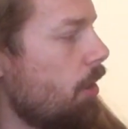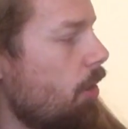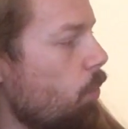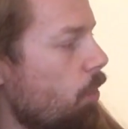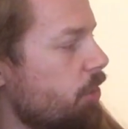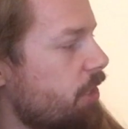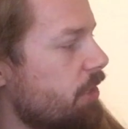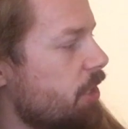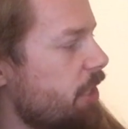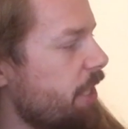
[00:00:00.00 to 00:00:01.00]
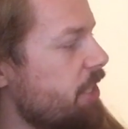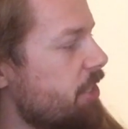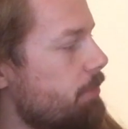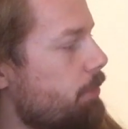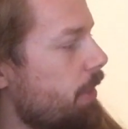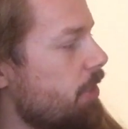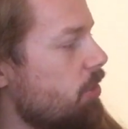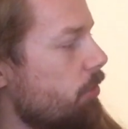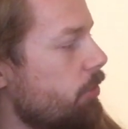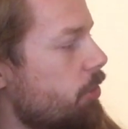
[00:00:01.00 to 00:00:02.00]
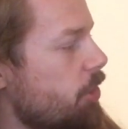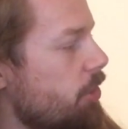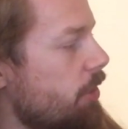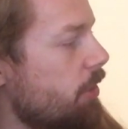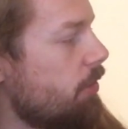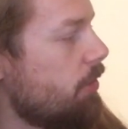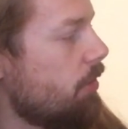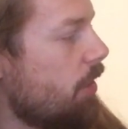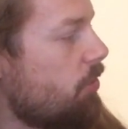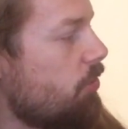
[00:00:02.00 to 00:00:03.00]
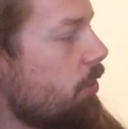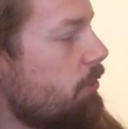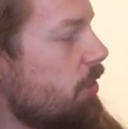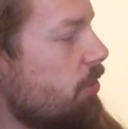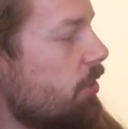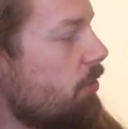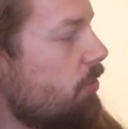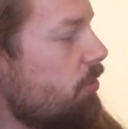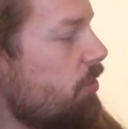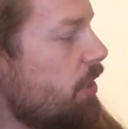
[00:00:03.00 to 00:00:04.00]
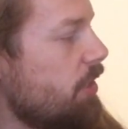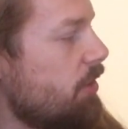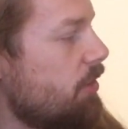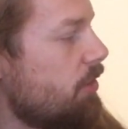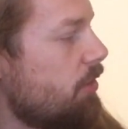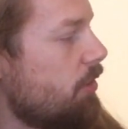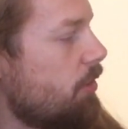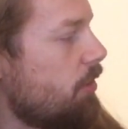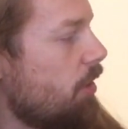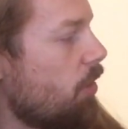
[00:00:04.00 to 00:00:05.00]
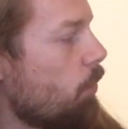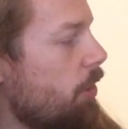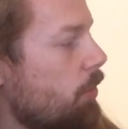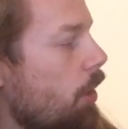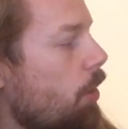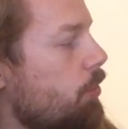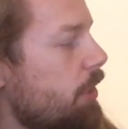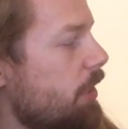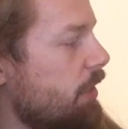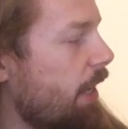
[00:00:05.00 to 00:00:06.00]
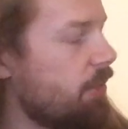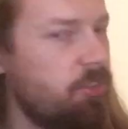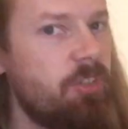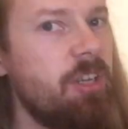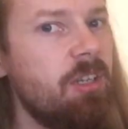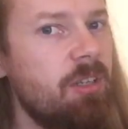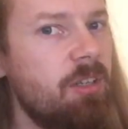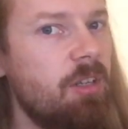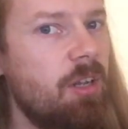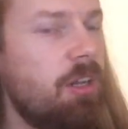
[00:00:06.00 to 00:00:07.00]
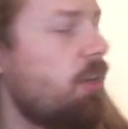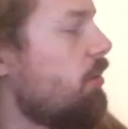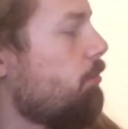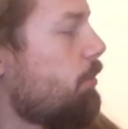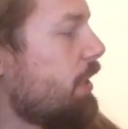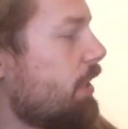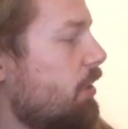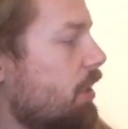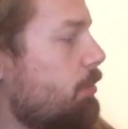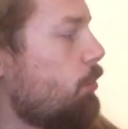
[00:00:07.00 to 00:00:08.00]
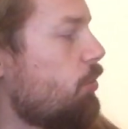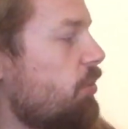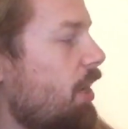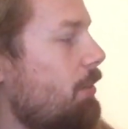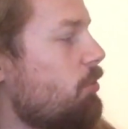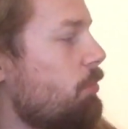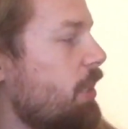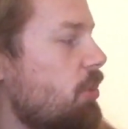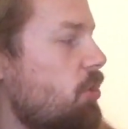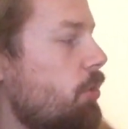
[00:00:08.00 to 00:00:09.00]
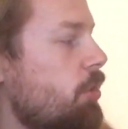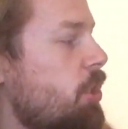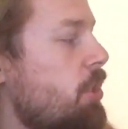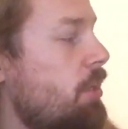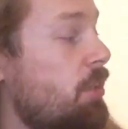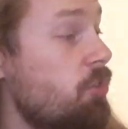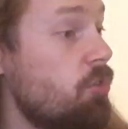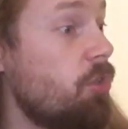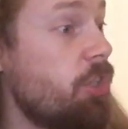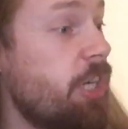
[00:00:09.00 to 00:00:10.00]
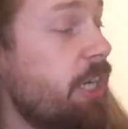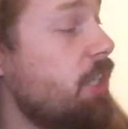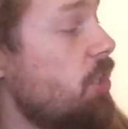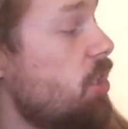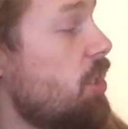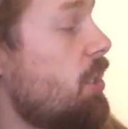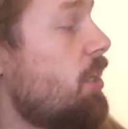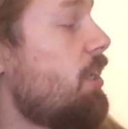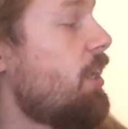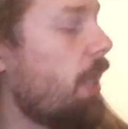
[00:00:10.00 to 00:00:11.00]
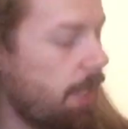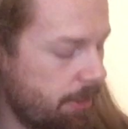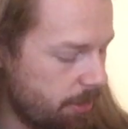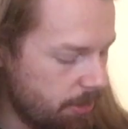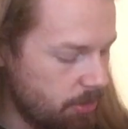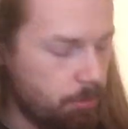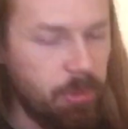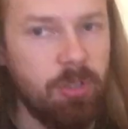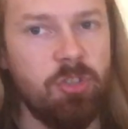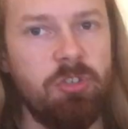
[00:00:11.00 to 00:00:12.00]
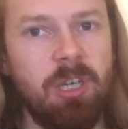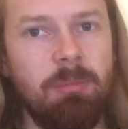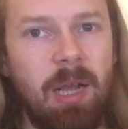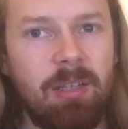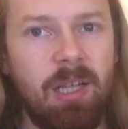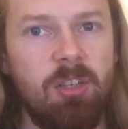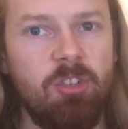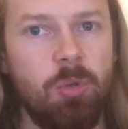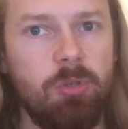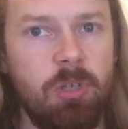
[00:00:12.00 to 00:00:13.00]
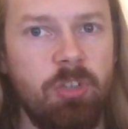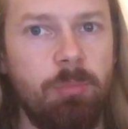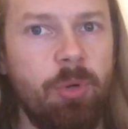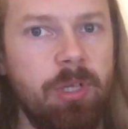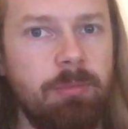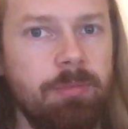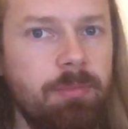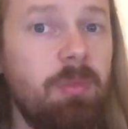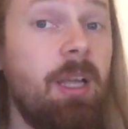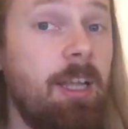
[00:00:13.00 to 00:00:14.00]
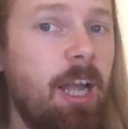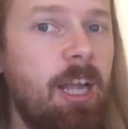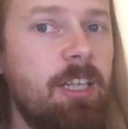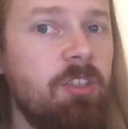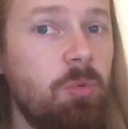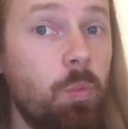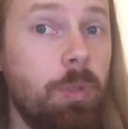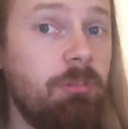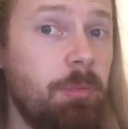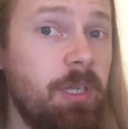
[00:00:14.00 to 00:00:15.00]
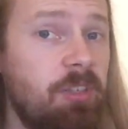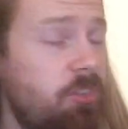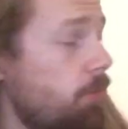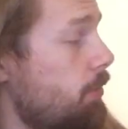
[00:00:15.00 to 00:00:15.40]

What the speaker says: watching the change in pitch on your tuner until you reach the note C, where you'll hold it at C, pick it a couple more times, making sure the tuner does not change. Then you'll bring the string back down to its rest point and we repeat.